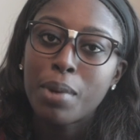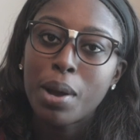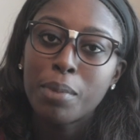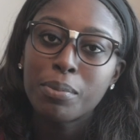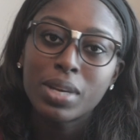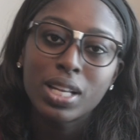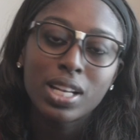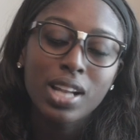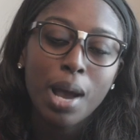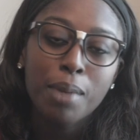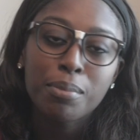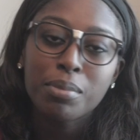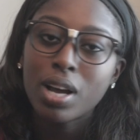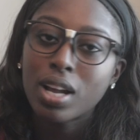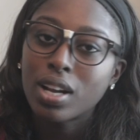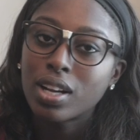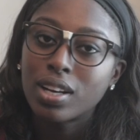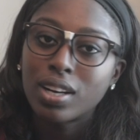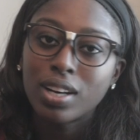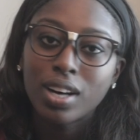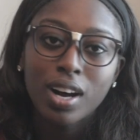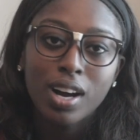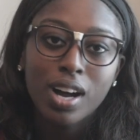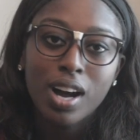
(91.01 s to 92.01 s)
I mean, I'm not
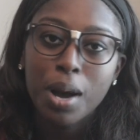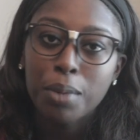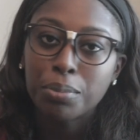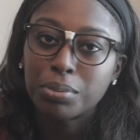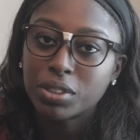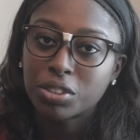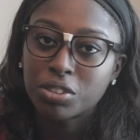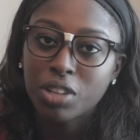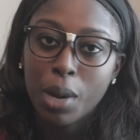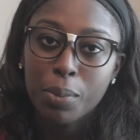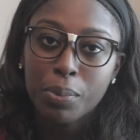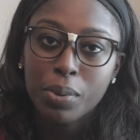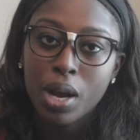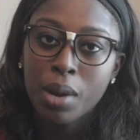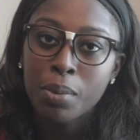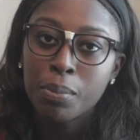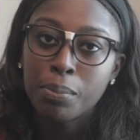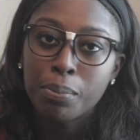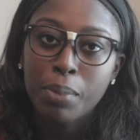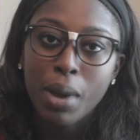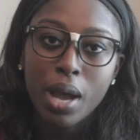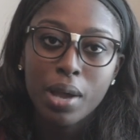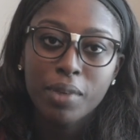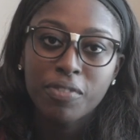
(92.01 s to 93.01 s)
an accomplished rapper. I'm
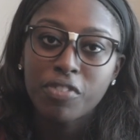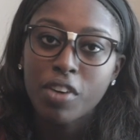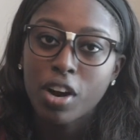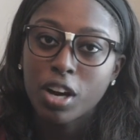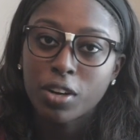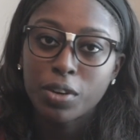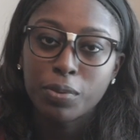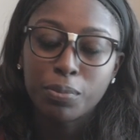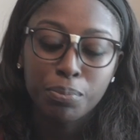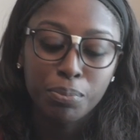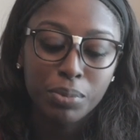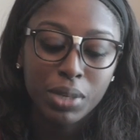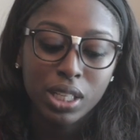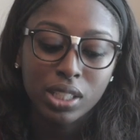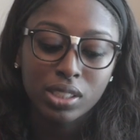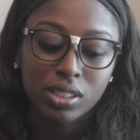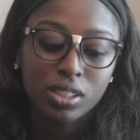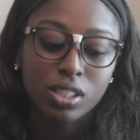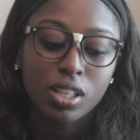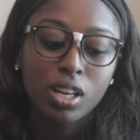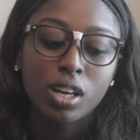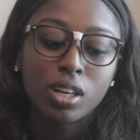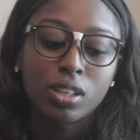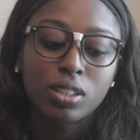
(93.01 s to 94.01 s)
by far means
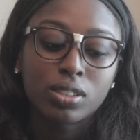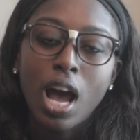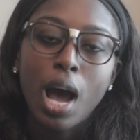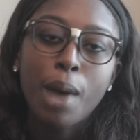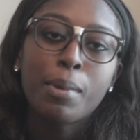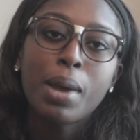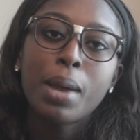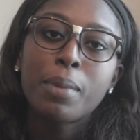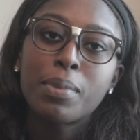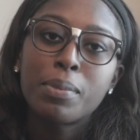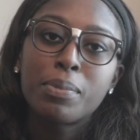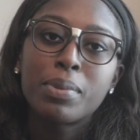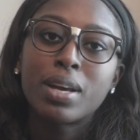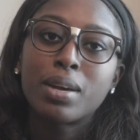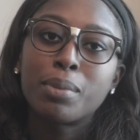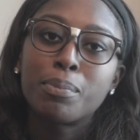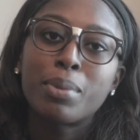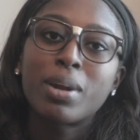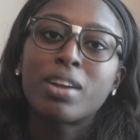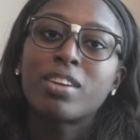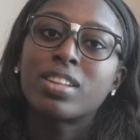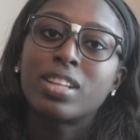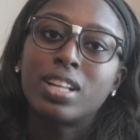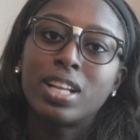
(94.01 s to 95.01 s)
no. I might be
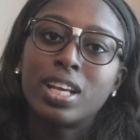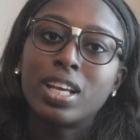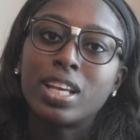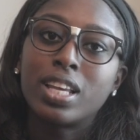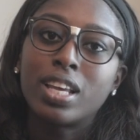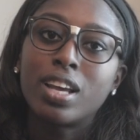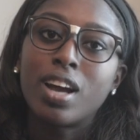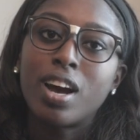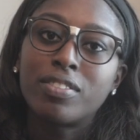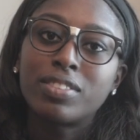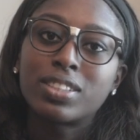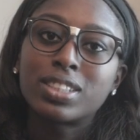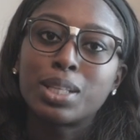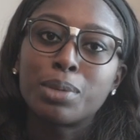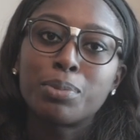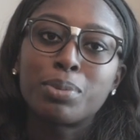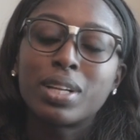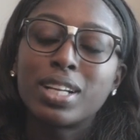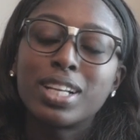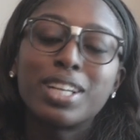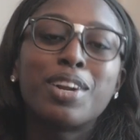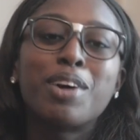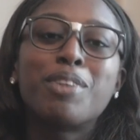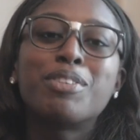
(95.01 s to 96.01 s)
better than Iggy, obviously,
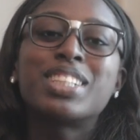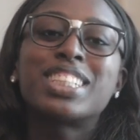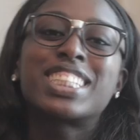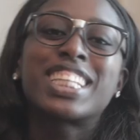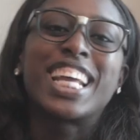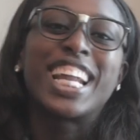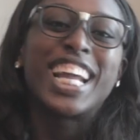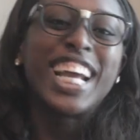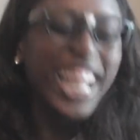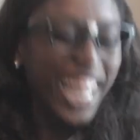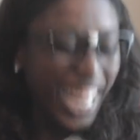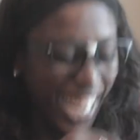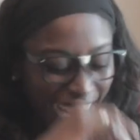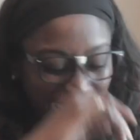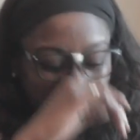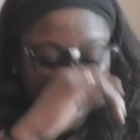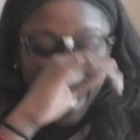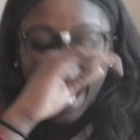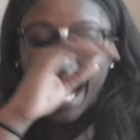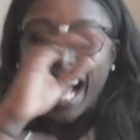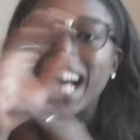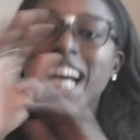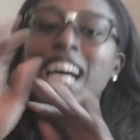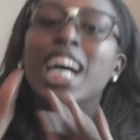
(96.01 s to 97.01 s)
but you know, I'm just kidding.
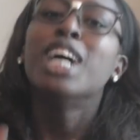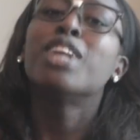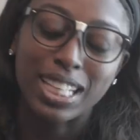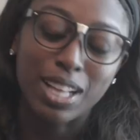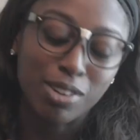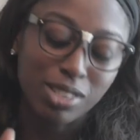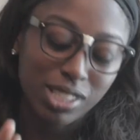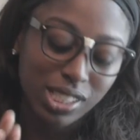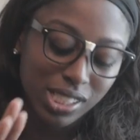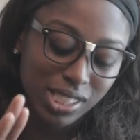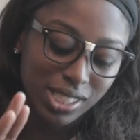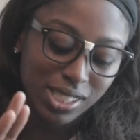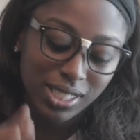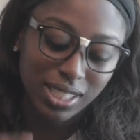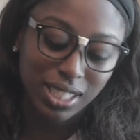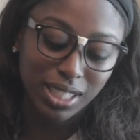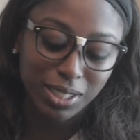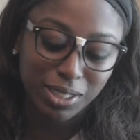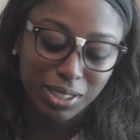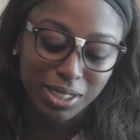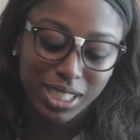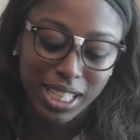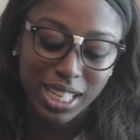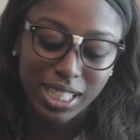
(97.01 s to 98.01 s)
That was just a
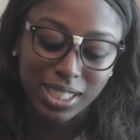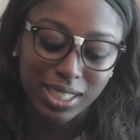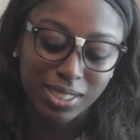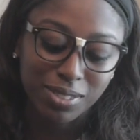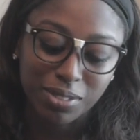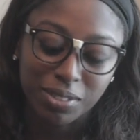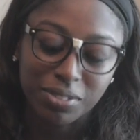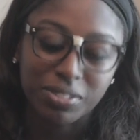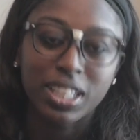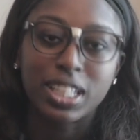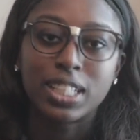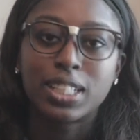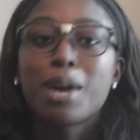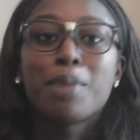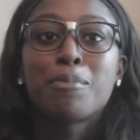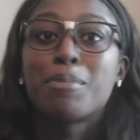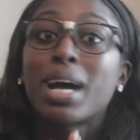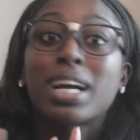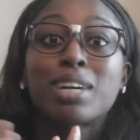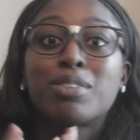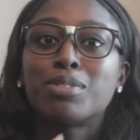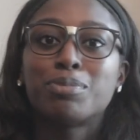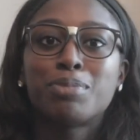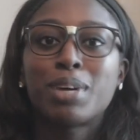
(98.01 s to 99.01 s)
little shade just for fun.
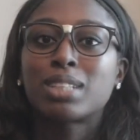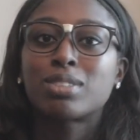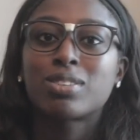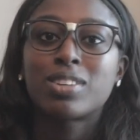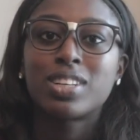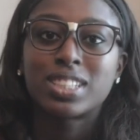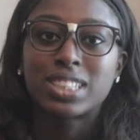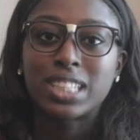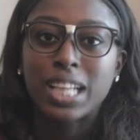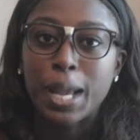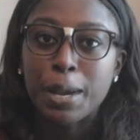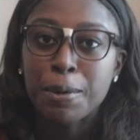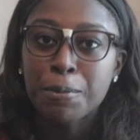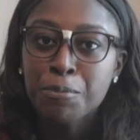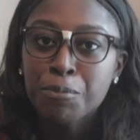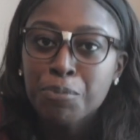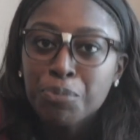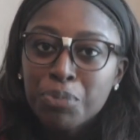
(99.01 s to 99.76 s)
Back to what I was saying.